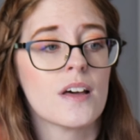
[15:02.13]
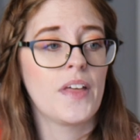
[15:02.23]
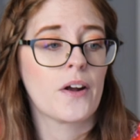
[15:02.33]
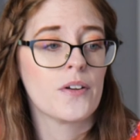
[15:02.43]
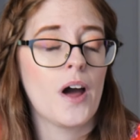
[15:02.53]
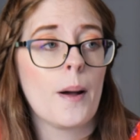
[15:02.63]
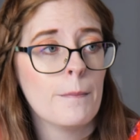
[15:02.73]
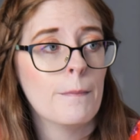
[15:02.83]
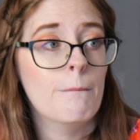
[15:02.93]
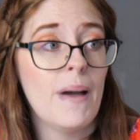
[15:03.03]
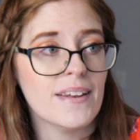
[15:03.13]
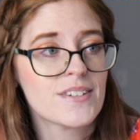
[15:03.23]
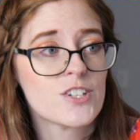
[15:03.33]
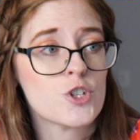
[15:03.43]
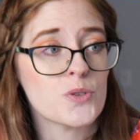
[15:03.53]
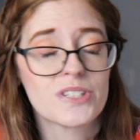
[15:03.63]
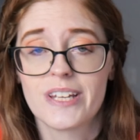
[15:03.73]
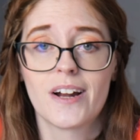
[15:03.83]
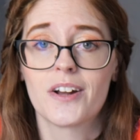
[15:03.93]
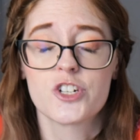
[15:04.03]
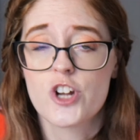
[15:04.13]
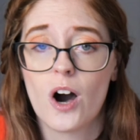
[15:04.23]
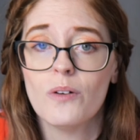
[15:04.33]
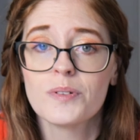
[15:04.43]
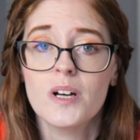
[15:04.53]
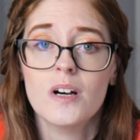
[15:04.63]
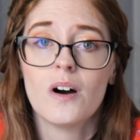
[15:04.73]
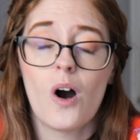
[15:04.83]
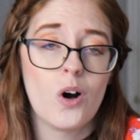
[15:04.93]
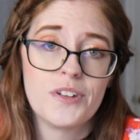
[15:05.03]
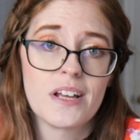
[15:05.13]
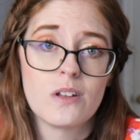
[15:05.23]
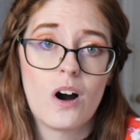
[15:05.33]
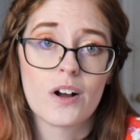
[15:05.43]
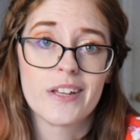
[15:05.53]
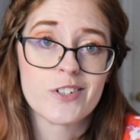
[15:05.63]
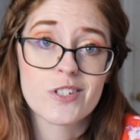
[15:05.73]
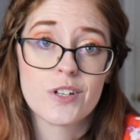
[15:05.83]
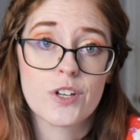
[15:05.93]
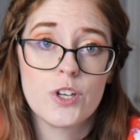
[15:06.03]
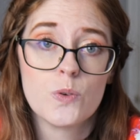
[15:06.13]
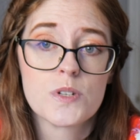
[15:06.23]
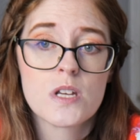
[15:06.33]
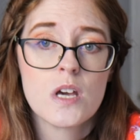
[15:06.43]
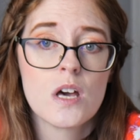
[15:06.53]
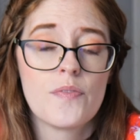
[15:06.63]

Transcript: They are not meant to sit on a shelf all day long and just look cute.